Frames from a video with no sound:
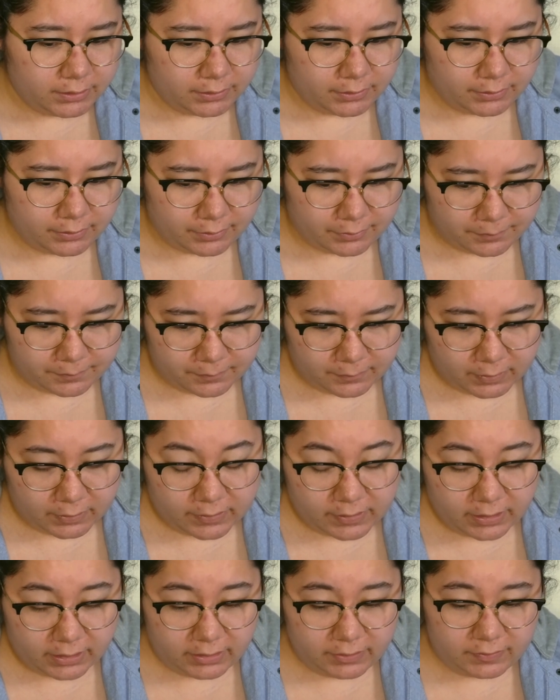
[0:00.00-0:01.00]
Um,
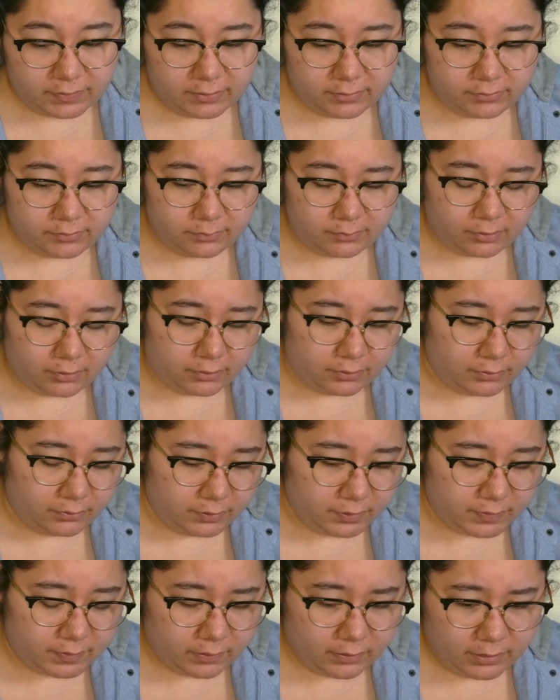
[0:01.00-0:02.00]
and then I think tomorrow,
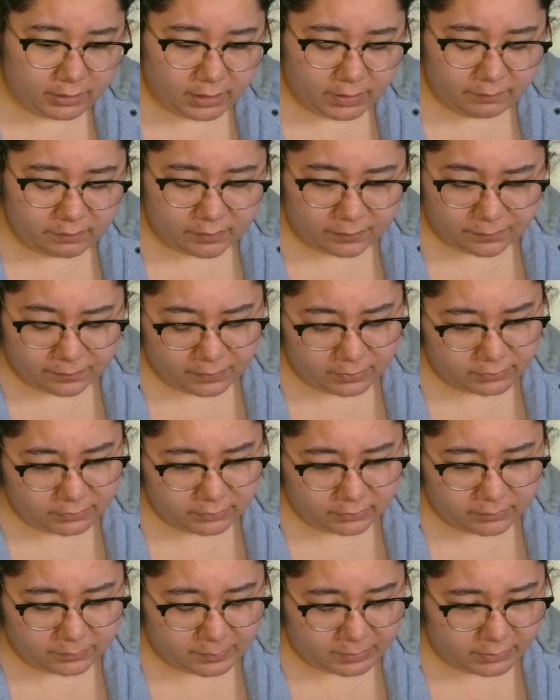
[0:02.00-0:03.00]
because I already have a fuck
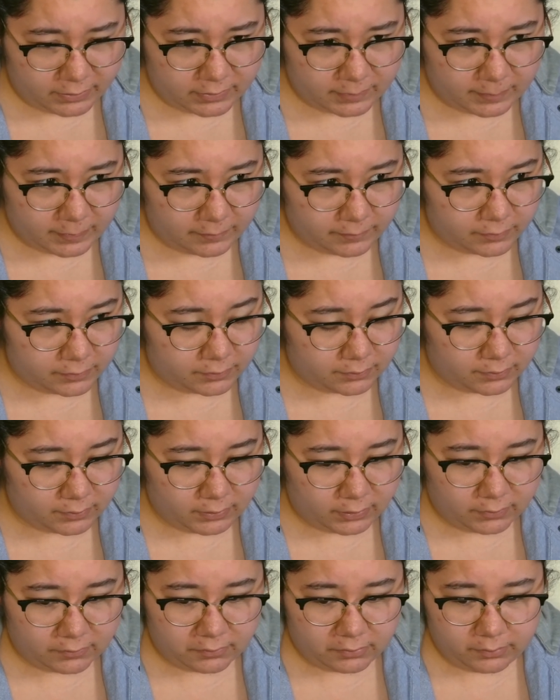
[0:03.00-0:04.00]
ton of berries in my inventory.
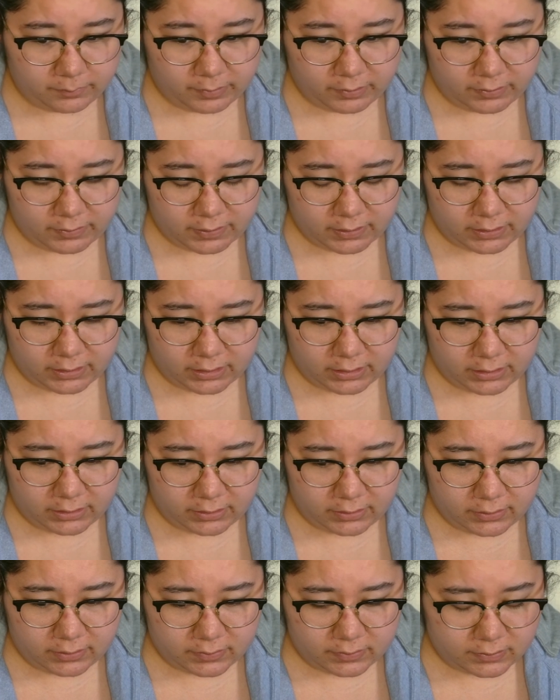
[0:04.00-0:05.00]
Like, the only berries I need
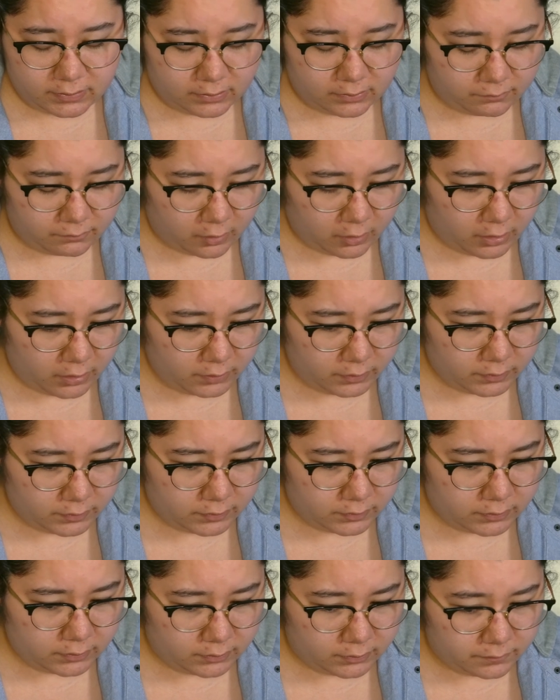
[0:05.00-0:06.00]
is the
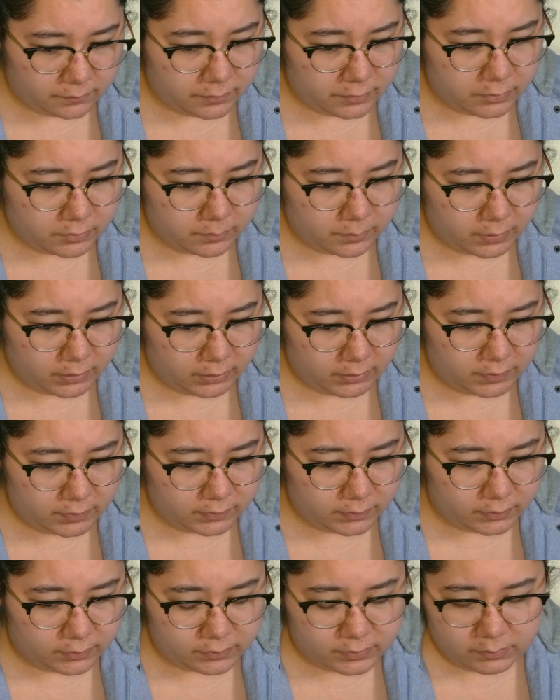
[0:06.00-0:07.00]
Razz, the Confusion berries,
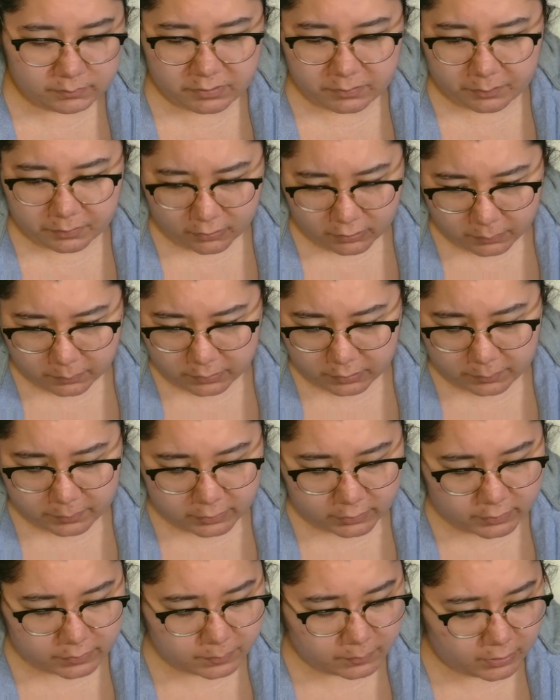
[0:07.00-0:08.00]
and then some of the Pokéblock
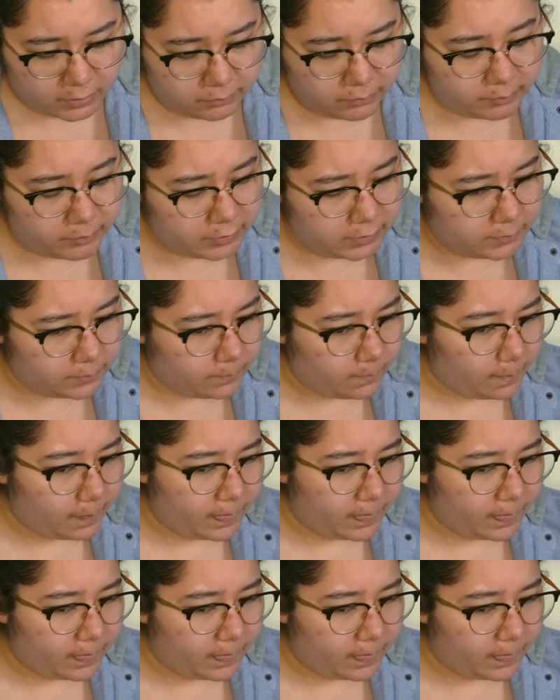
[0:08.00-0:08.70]
berries, probably.